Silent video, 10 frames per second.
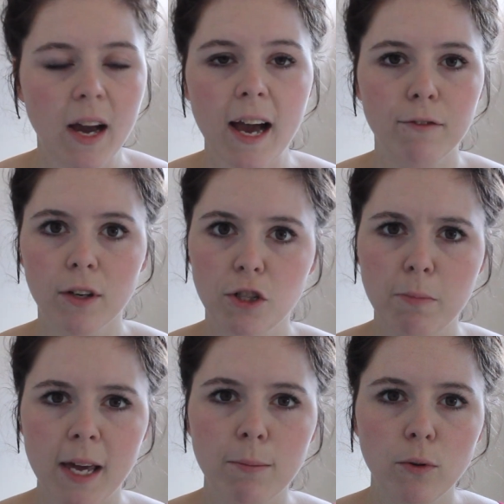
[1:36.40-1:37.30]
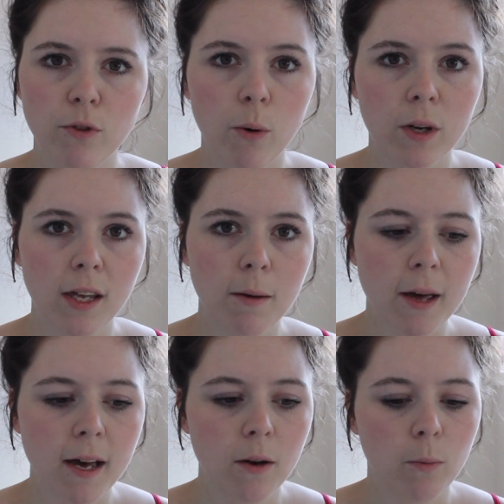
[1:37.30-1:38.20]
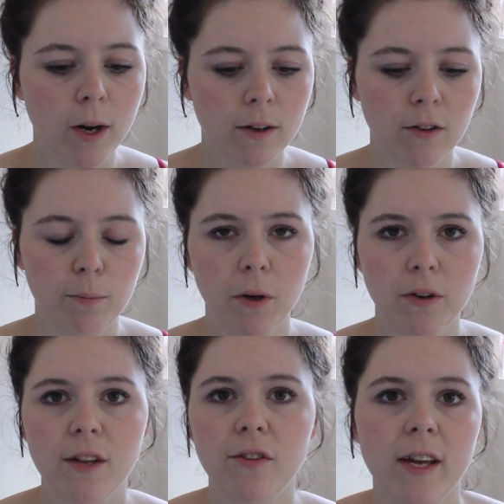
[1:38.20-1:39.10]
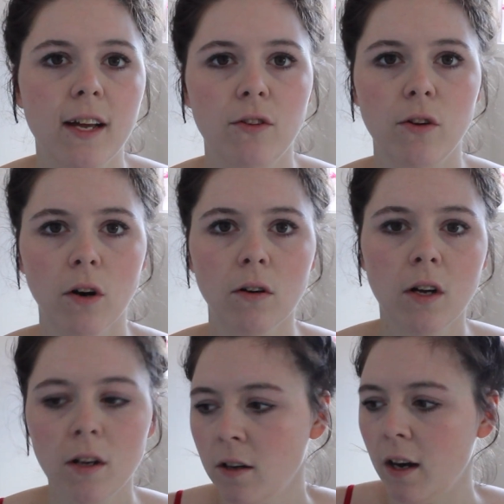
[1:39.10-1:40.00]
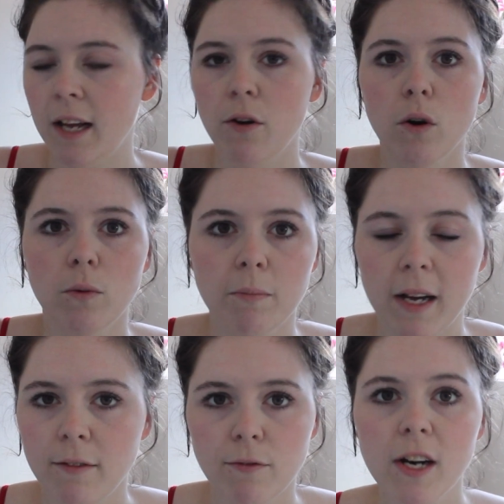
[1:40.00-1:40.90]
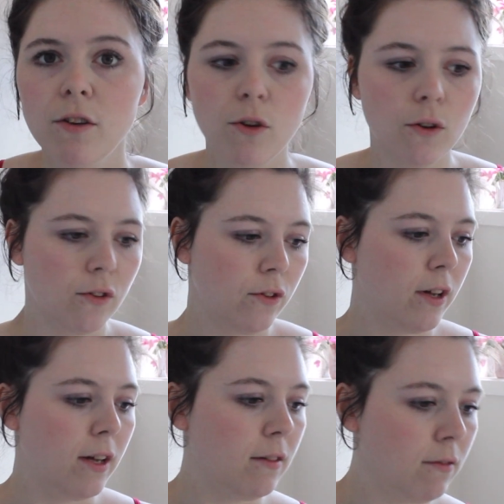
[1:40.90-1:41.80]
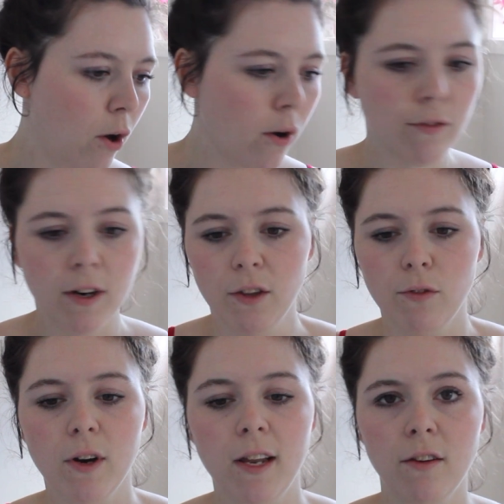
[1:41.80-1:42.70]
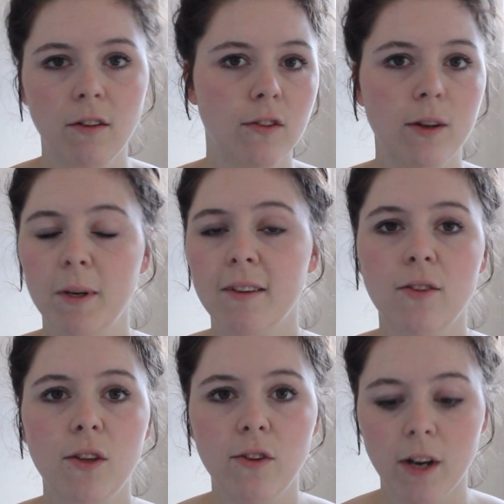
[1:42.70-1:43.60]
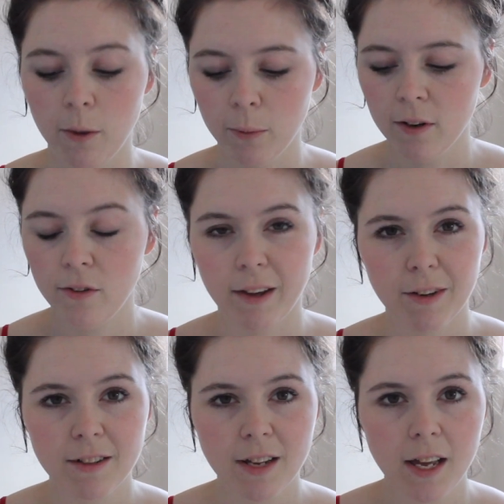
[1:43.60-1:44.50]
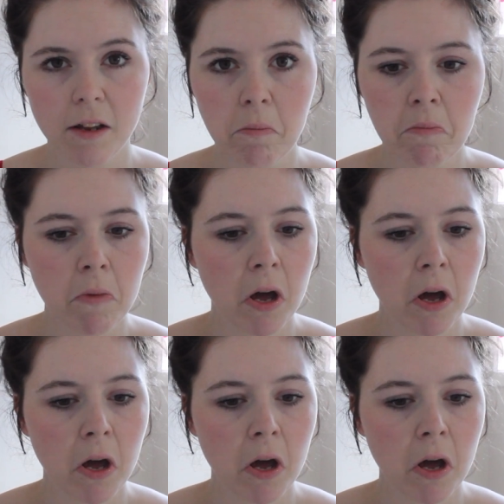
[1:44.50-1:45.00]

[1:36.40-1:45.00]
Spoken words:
average people talking about. Whereas Bondi Sands, you know, I know my friend uses it and her friend's friend and someone's sister, whereas Loving Tan,